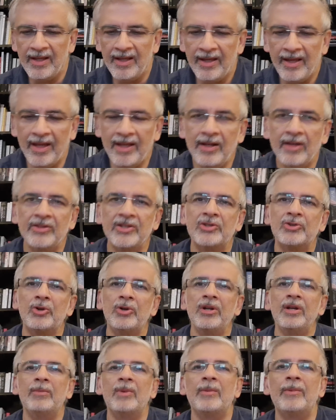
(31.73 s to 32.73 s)
Anyhow, the
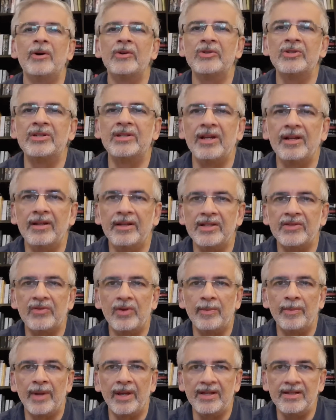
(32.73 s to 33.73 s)
story I'm about to tell is
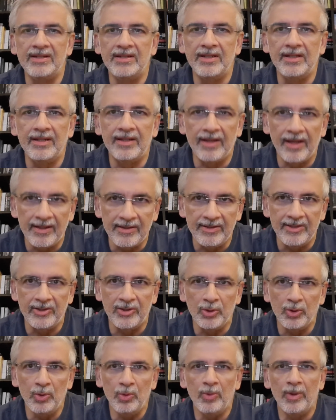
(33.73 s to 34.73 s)
from
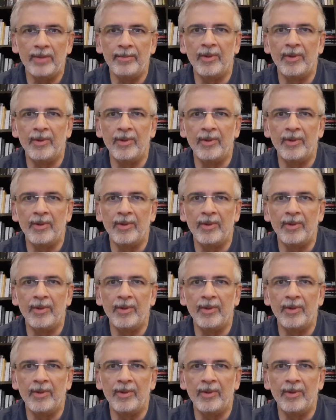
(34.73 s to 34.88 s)
1992 when